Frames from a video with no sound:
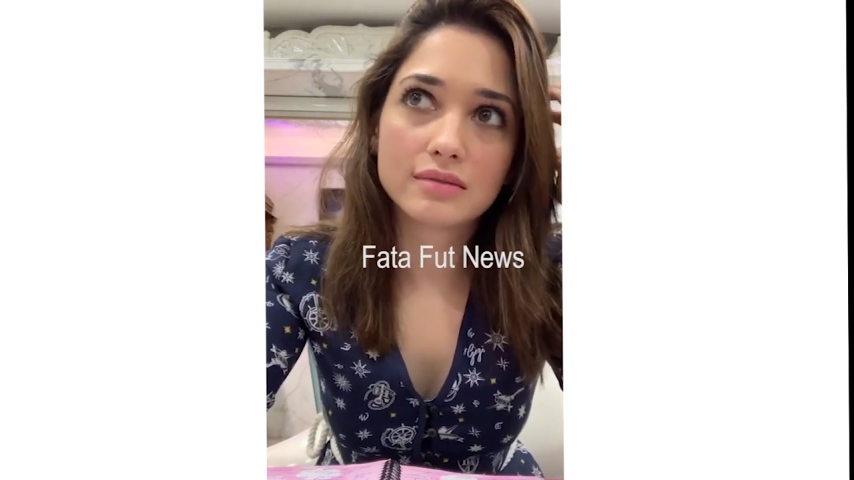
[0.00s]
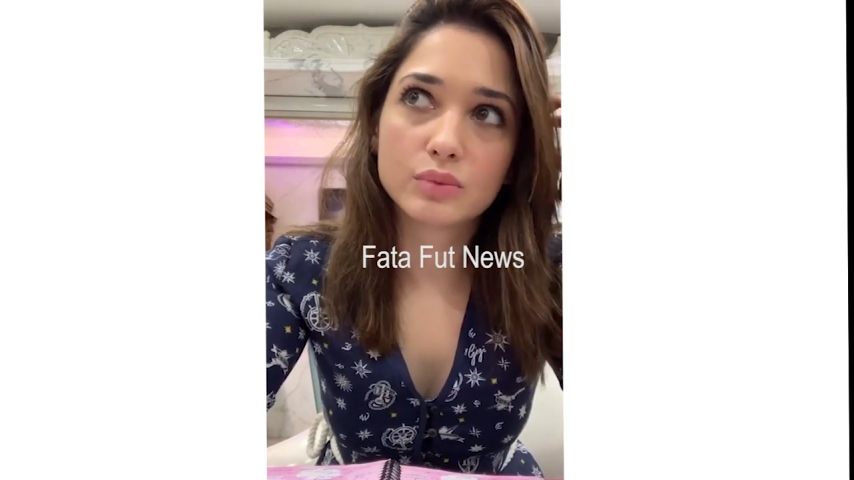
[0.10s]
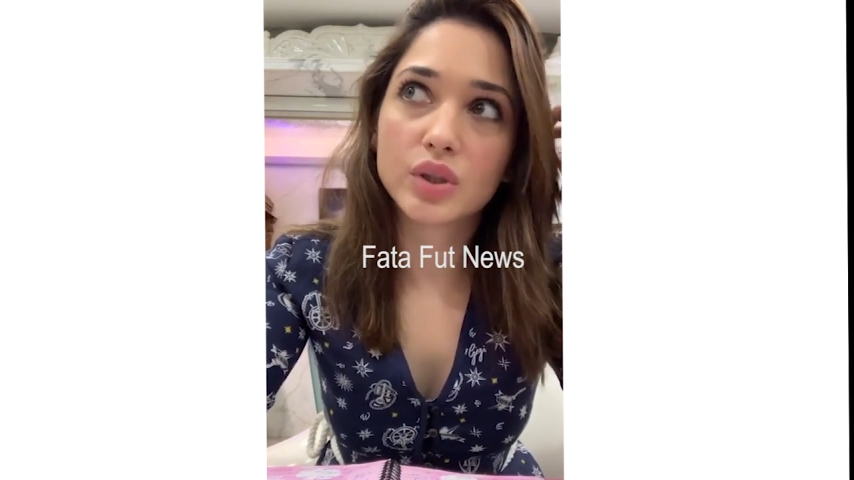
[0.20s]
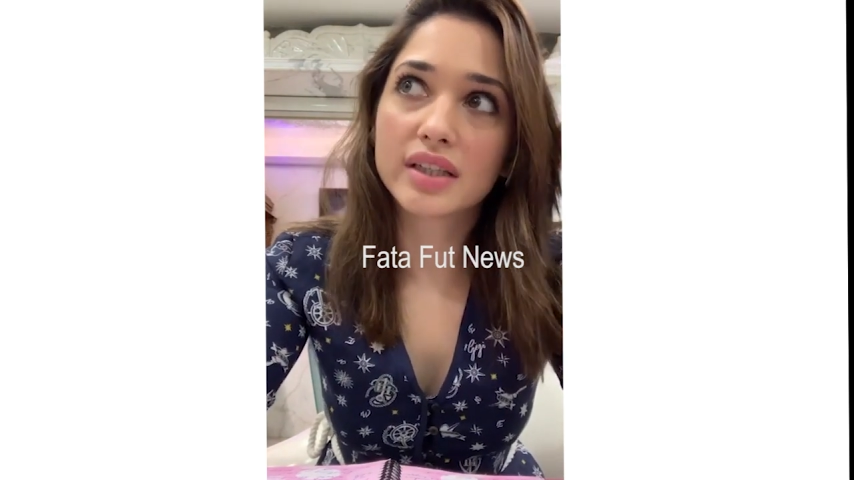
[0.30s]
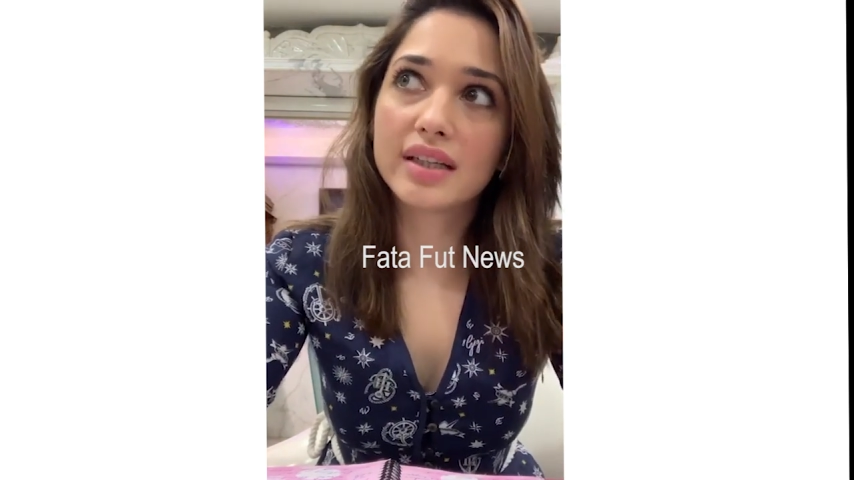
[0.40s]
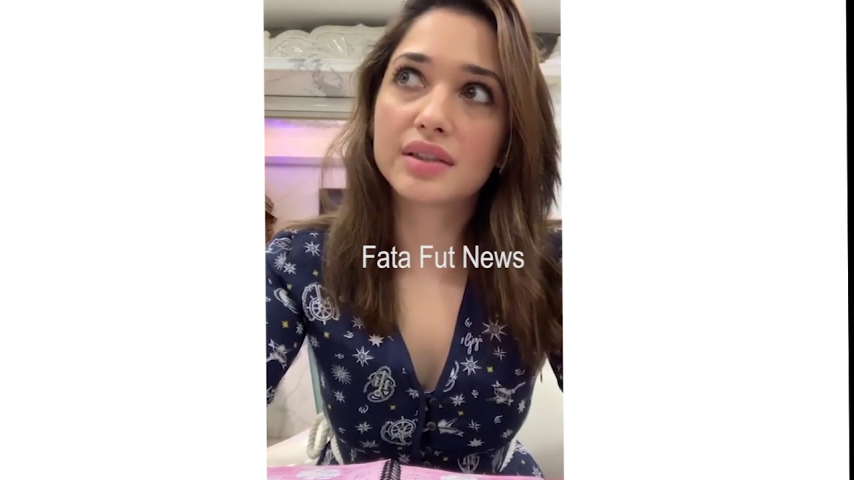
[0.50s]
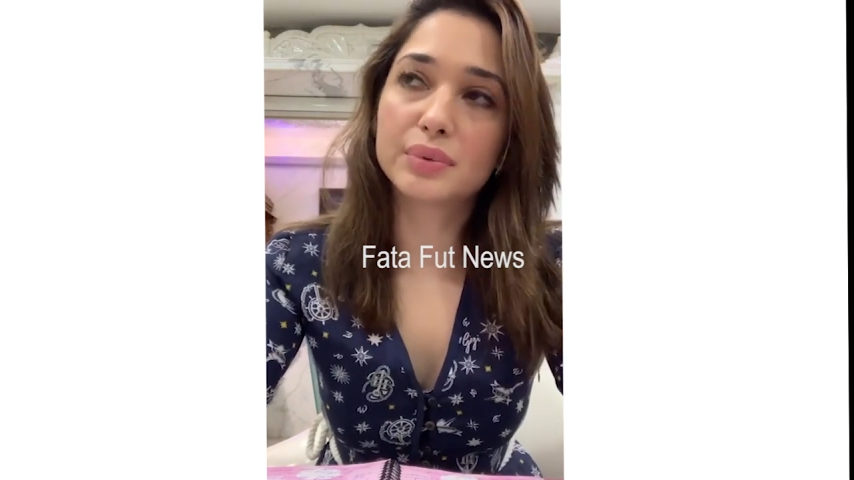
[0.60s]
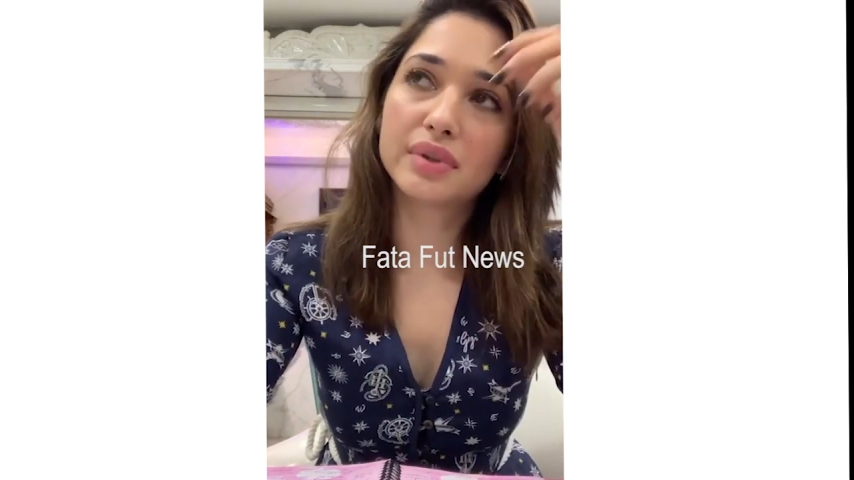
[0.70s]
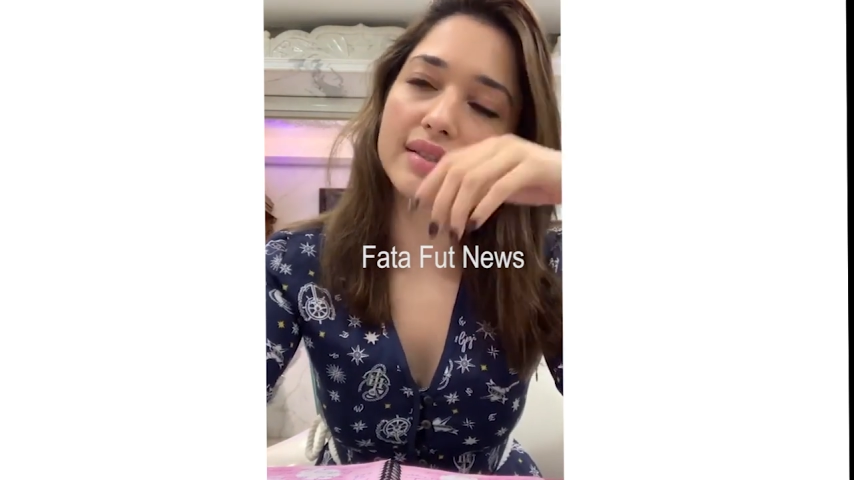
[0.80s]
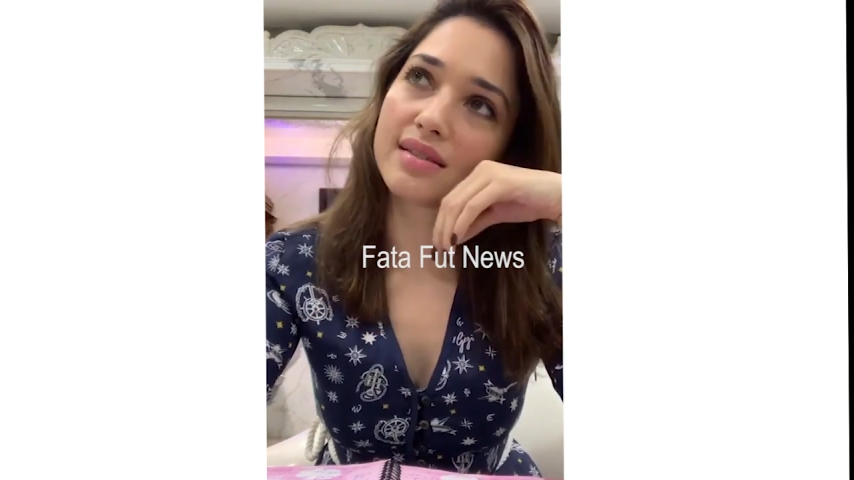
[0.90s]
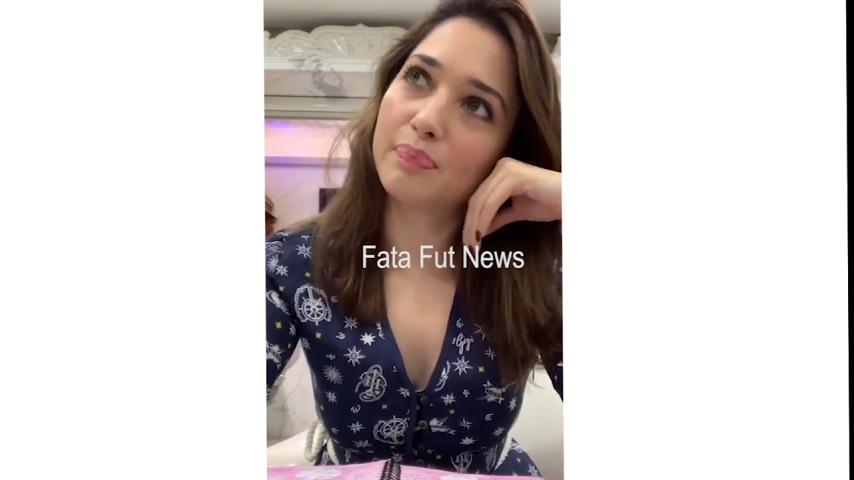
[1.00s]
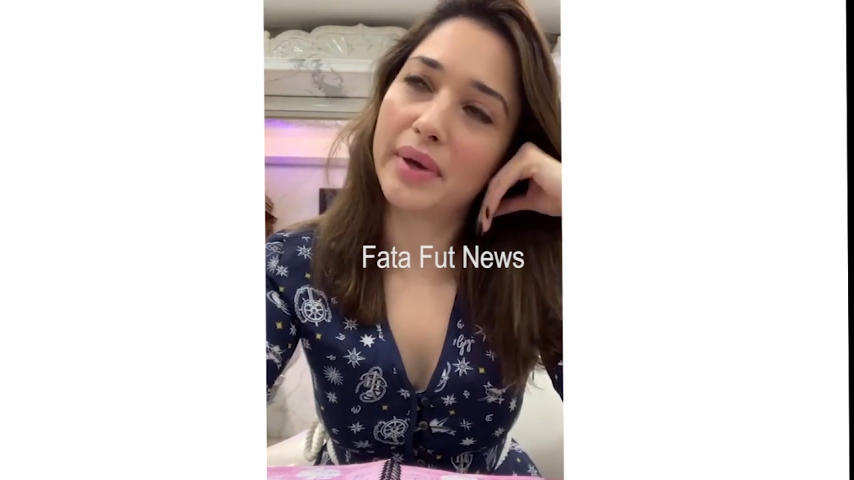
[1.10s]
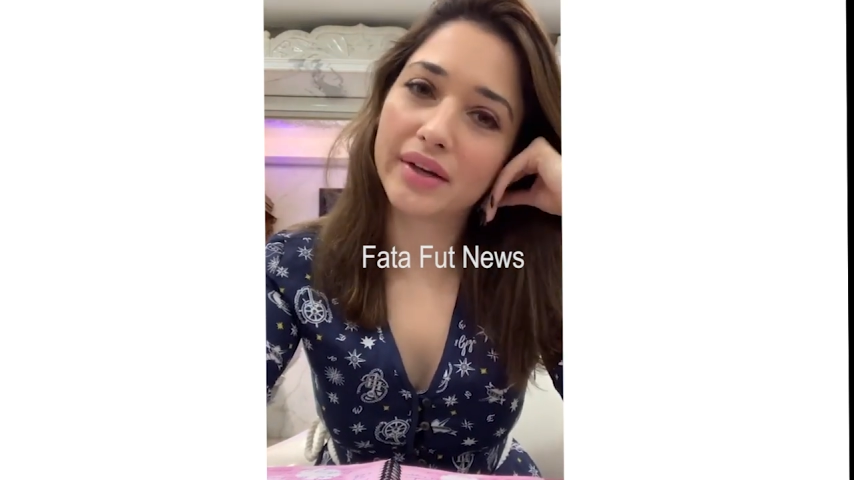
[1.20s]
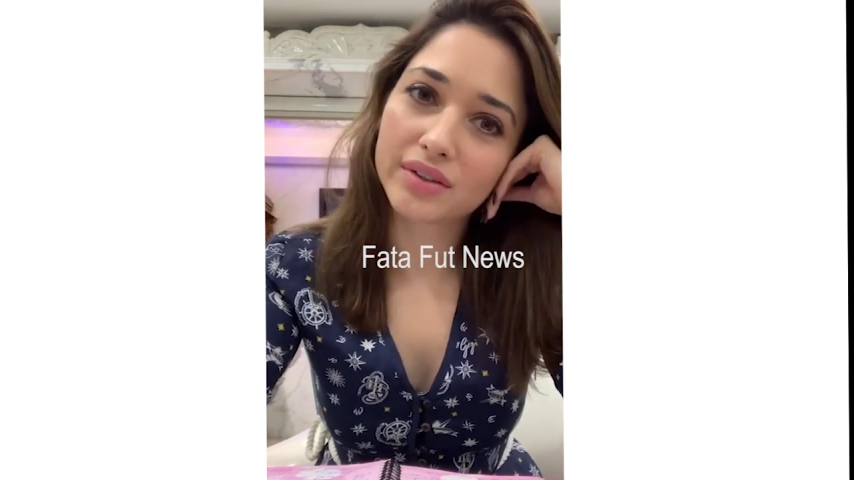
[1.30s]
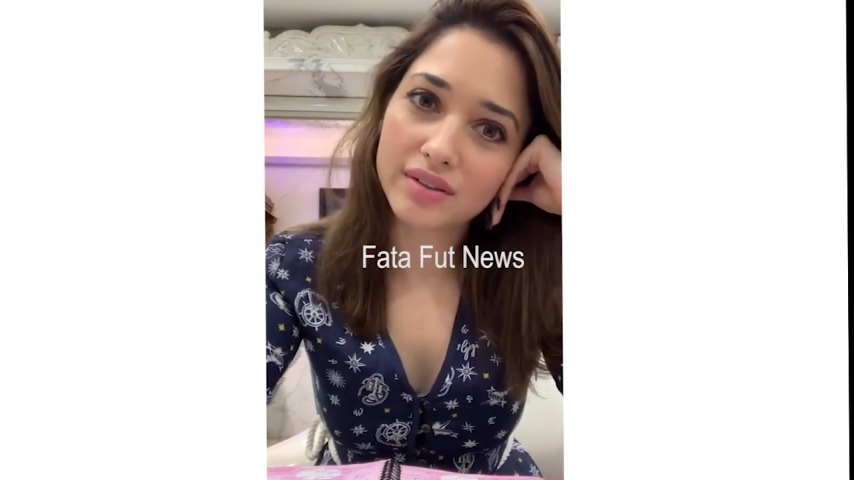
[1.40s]
working towards
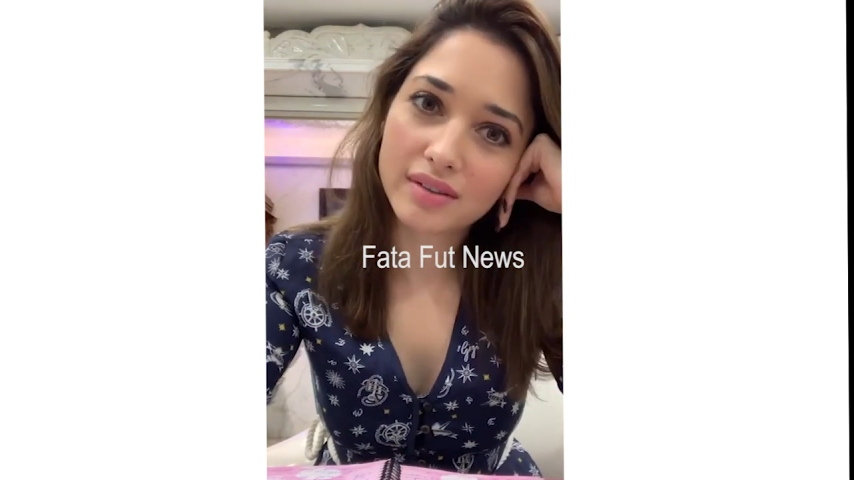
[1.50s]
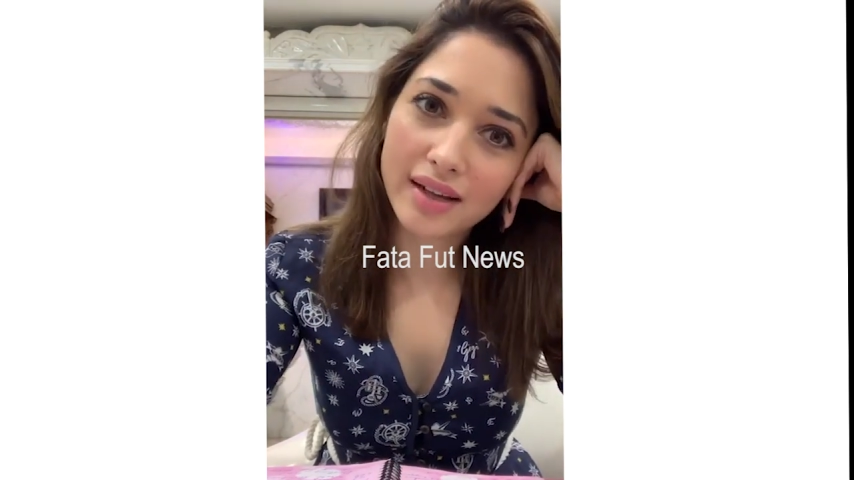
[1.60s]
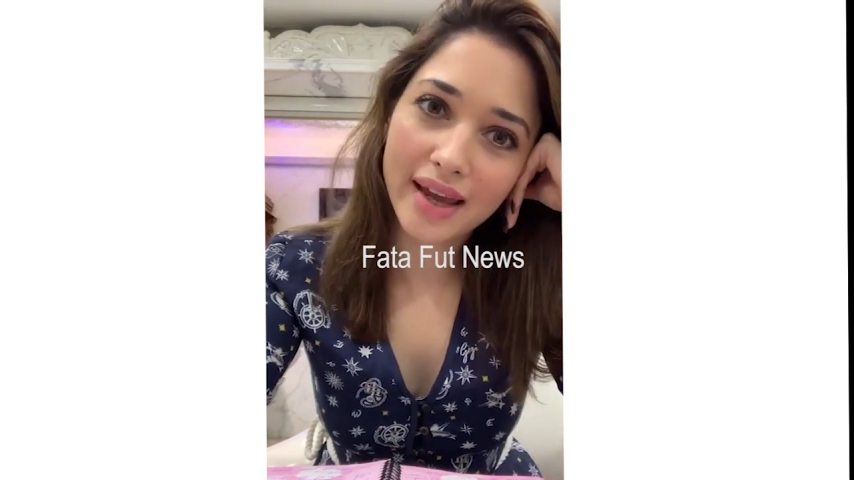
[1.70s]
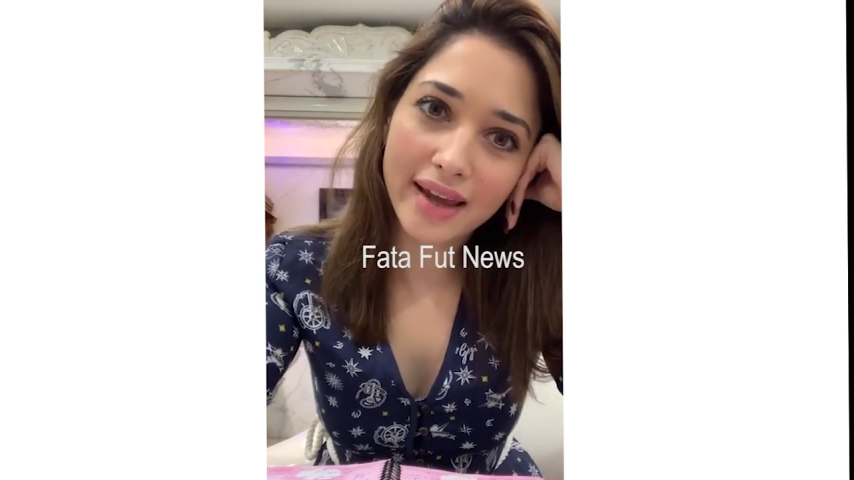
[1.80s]
better